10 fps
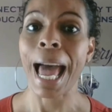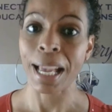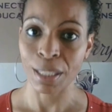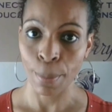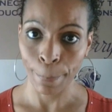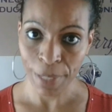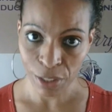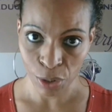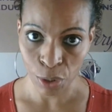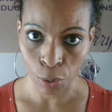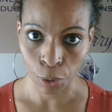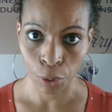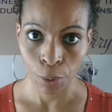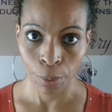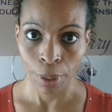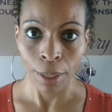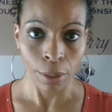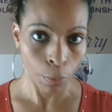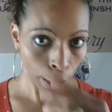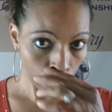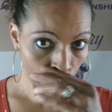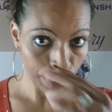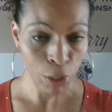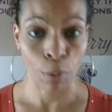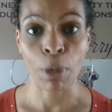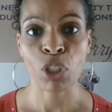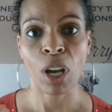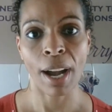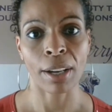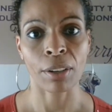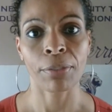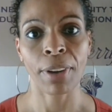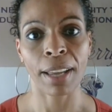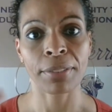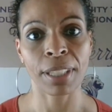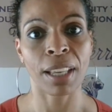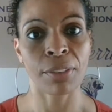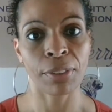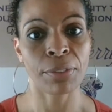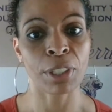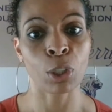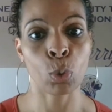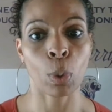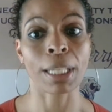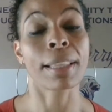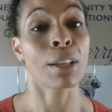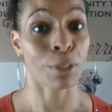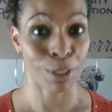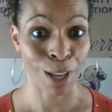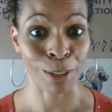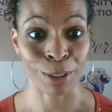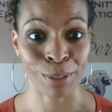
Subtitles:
As a business owner, the credit limits are much higher, $5,000, $10,000, $15,000, $20,000.